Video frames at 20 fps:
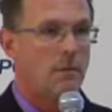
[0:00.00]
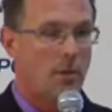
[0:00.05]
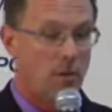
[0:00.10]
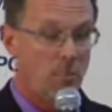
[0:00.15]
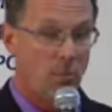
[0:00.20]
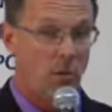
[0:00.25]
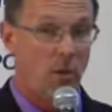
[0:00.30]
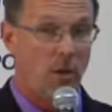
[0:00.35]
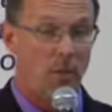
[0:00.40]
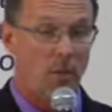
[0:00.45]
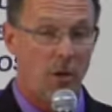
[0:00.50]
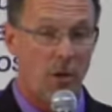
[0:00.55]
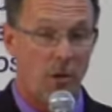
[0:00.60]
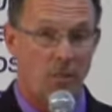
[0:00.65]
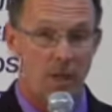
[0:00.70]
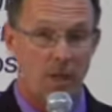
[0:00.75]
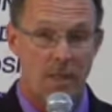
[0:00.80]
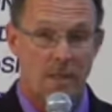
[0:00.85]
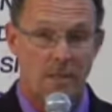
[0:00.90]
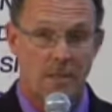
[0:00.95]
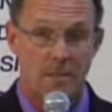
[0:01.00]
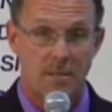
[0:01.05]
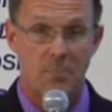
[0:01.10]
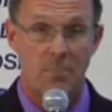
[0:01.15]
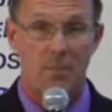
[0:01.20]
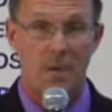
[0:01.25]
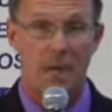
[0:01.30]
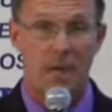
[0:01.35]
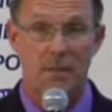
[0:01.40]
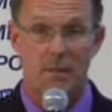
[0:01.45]
community paramedics, to
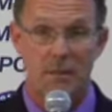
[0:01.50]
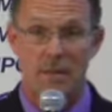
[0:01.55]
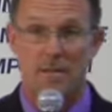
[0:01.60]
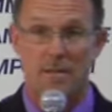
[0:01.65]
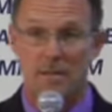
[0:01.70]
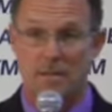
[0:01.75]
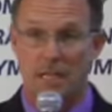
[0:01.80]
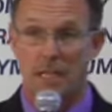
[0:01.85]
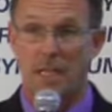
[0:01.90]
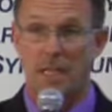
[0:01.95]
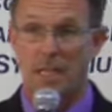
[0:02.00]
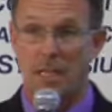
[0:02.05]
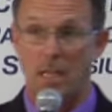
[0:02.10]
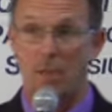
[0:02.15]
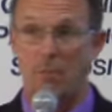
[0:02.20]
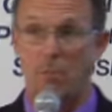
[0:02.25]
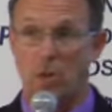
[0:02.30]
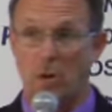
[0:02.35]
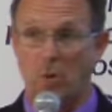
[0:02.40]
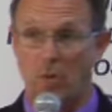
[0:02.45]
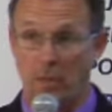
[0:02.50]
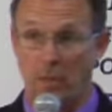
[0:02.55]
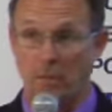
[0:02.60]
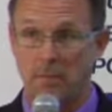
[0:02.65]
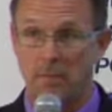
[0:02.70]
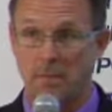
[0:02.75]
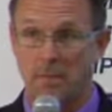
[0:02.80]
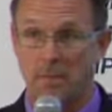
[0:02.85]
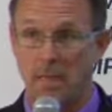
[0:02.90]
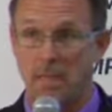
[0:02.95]
make this thing keep going.
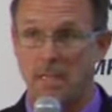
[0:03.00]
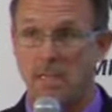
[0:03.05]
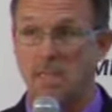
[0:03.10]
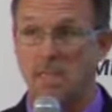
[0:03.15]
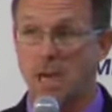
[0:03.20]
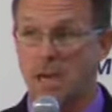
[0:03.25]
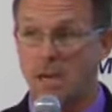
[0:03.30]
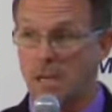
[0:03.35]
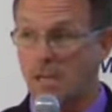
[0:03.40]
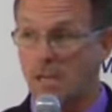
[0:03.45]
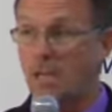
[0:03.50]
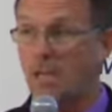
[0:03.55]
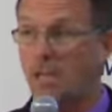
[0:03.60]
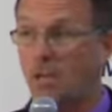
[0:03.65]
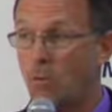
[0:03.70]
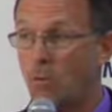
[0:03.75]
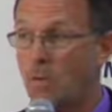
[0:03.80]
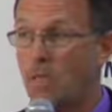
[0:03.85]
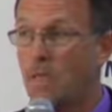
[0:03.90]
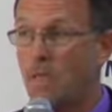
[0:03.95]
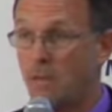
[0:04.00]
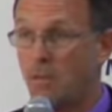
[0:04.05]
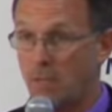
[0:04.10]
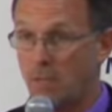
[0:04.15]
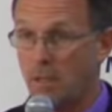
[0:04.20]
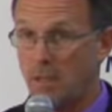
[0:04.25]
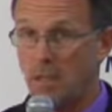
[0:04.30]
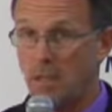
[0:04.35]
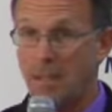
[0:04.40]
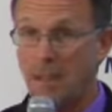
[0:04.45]
It's not going to go
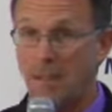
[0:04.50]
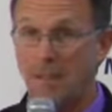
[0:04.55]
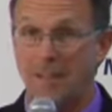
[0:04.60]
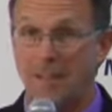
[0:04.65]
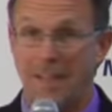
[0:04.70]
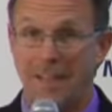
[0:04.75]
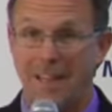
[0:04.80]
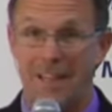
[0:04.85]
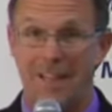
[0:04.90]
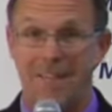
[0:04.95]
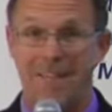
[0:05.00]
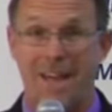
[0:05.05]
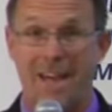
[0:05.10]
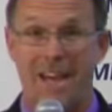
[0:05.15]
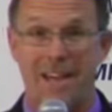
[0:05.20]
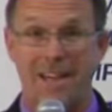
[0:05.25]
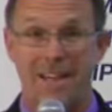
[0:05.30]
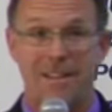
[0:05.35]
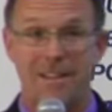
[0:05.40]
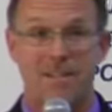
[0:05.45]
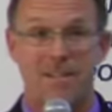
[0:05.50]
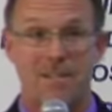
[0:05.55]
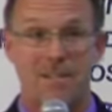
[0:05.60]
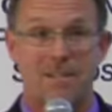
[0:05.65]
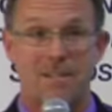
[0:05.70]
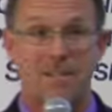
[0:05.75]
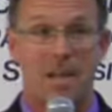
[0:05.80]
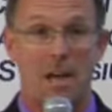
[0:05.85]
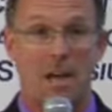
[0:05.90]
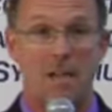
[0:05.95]
indefinitely. And that is
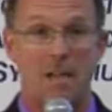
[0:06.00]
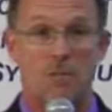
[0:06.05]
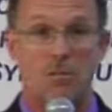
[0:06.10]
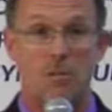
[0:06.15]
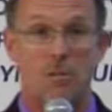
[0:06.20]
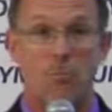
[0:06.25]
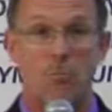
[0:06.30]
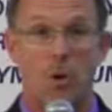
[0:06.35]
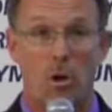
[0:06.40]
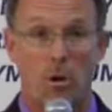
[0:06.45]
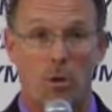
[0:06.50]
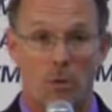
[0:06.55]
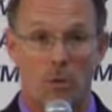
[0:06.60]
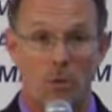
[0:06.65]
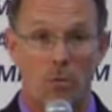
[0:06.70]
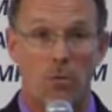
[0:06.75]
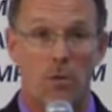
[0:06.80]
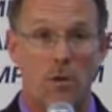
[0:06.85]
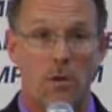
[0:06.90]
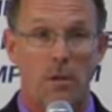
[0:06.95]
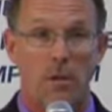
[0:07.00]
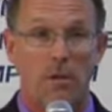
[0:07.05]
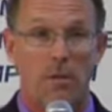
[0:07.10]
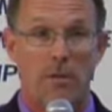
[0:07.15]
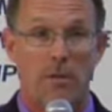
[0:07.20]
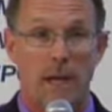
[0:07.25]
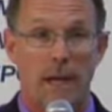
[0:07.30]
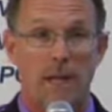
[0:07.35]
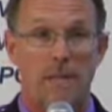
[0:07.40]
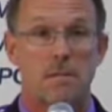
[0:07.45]
not tomorrow.
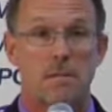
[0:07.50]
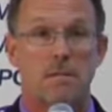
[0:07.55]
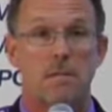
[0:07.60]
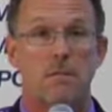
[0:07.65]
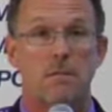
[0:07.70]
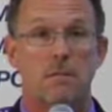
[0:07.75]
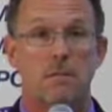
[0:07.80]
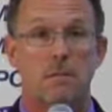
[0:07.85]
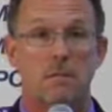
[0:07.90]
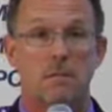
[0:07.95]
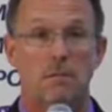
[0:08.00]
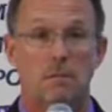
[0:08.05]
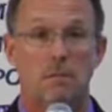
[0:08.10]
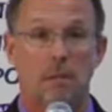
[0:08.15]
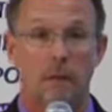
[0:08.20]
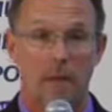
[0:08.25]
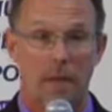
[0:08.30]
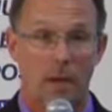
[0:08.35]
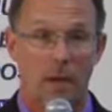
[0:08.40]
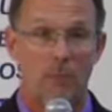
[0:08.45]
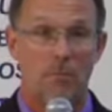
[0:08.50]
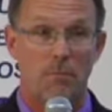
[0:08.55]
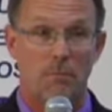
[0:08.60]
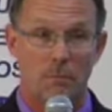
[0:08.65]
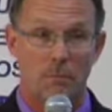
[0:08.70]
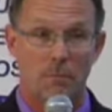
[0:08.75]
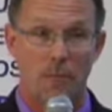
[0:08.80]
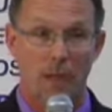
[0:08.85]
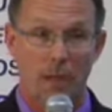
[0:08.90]
That's like I'm